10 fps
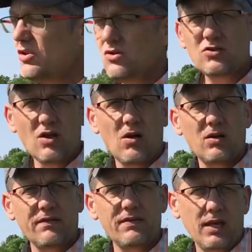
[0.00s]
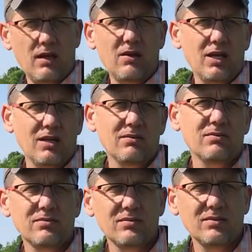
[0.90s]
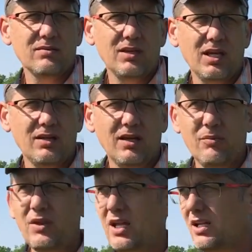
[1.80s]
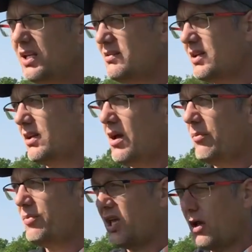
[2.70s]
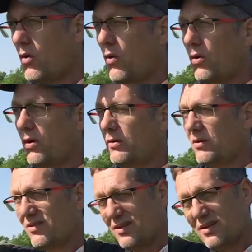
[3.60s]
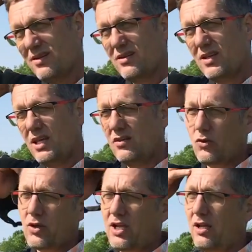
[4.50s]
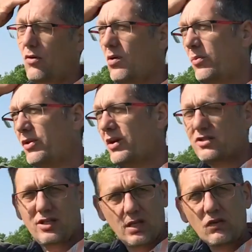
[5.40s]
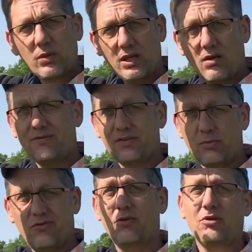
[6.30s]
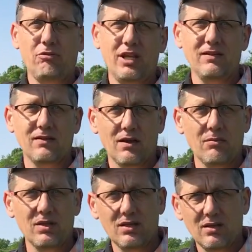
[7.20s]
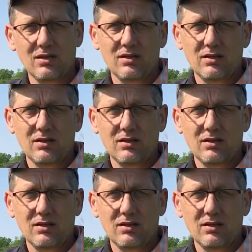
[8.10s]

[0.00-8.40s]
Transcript: use all of the area, and then he's going to come plant corn, his organic corn production this week, hopefully before the rains come.